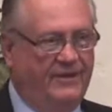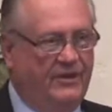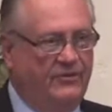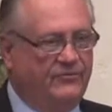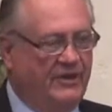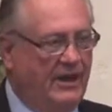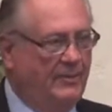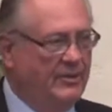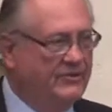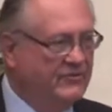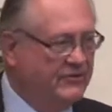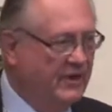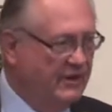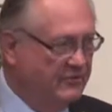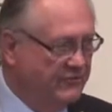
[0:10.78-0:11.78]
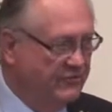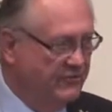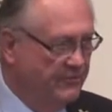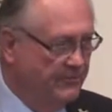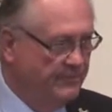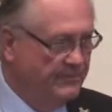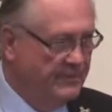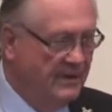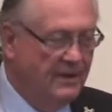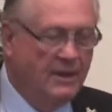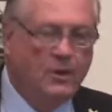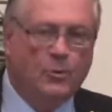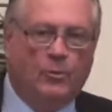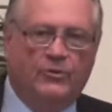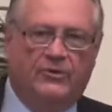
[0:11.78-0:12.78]
Islamic states.
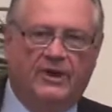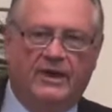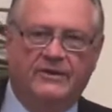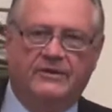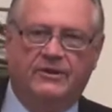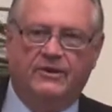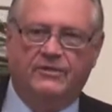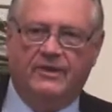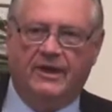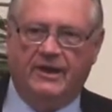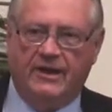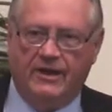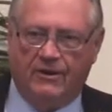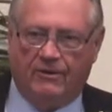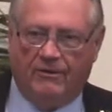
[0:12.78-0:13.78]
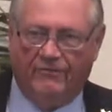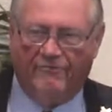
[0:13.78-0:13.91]
Would you like to hear that here